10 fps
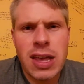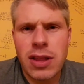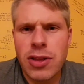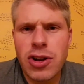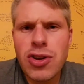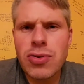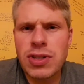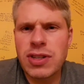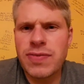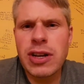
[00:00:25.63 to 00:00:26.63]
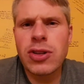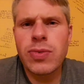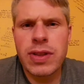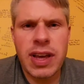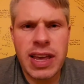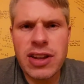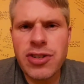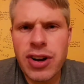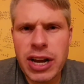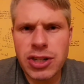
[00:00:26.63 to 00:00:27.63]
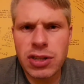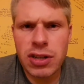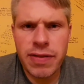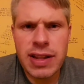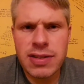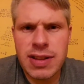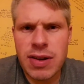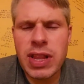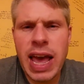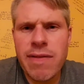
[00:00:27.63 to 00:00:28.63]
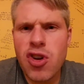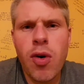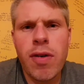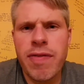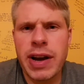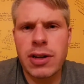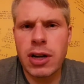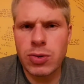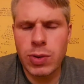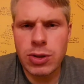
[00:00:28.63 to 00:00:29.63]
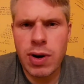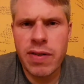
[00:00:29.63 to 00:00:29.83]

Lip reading: the news is filled with international events that really have no effect on us whatsoever.